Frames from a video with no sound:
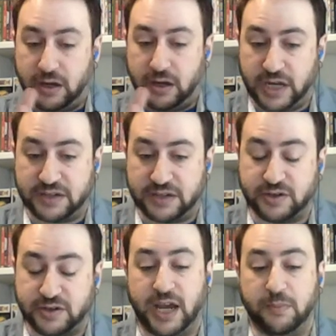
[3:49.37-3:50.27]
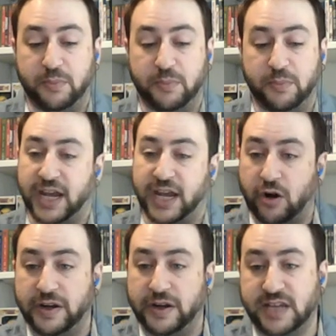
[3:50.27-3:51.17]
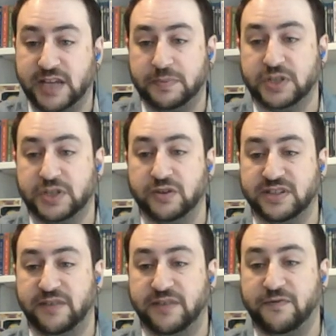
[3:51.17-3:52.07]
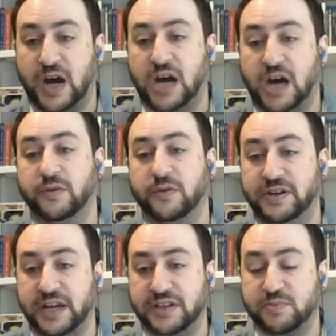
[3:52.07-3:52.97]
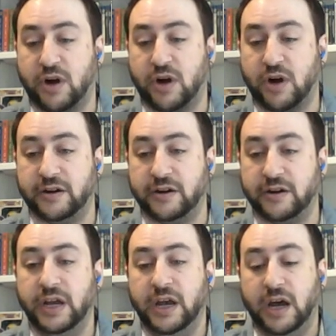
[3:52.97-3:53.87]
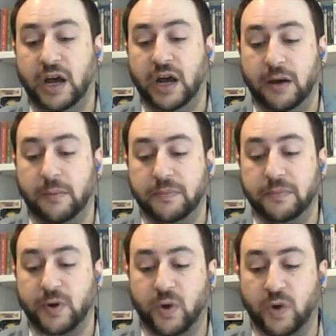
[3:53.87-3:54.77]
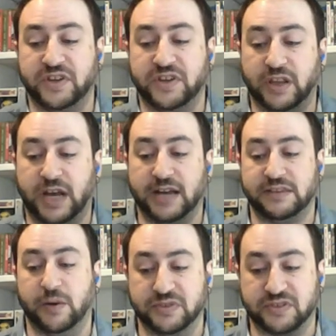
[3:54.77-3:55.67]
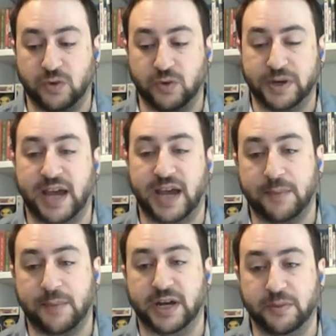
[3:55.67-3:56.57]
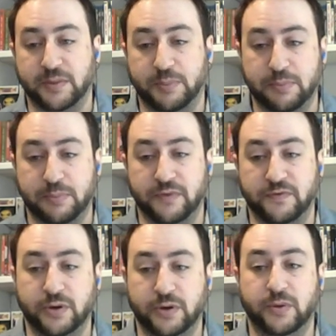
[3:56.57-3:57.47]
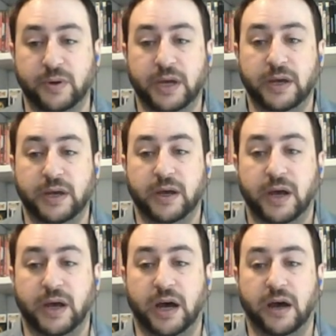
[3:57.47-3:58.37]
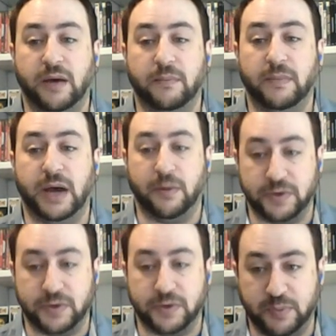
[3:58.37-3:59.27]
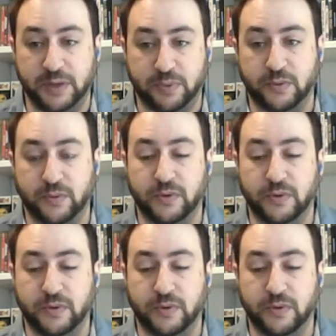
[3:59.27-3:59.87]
yesterday, but they had already taped the shows that followed the days prior. There wasn't a lot that was going to happen on the pay-per-view. I would think people,